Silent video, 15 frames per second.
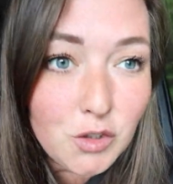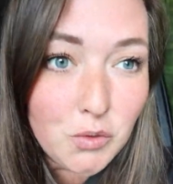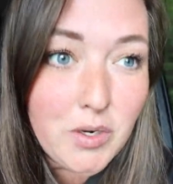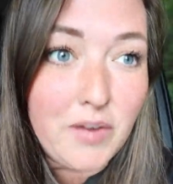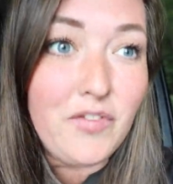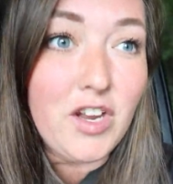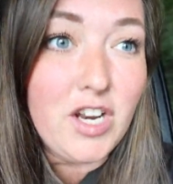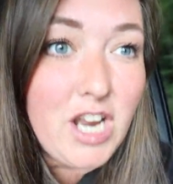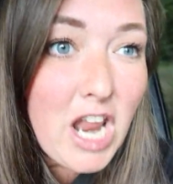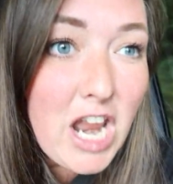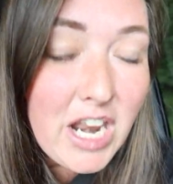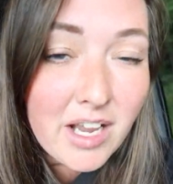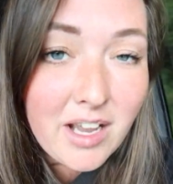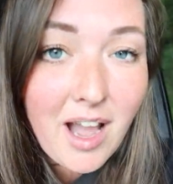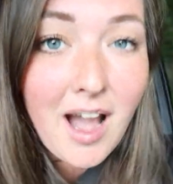driven
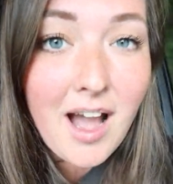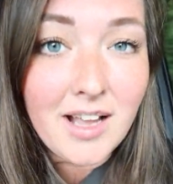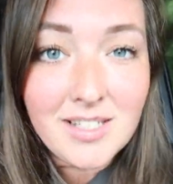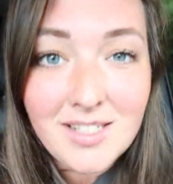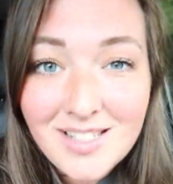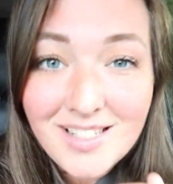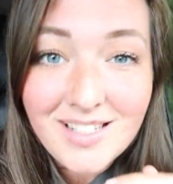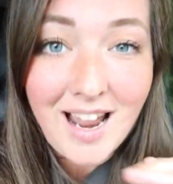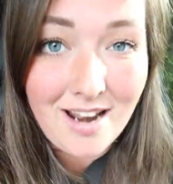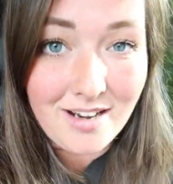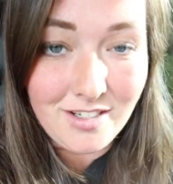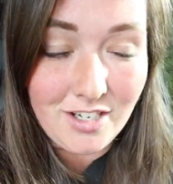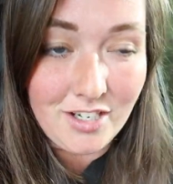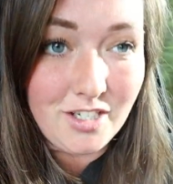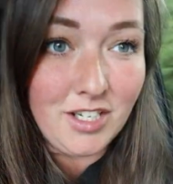in a car
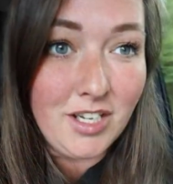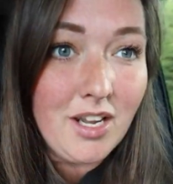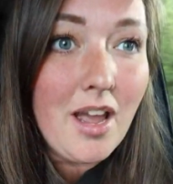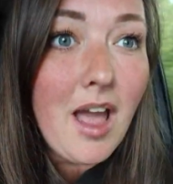standard.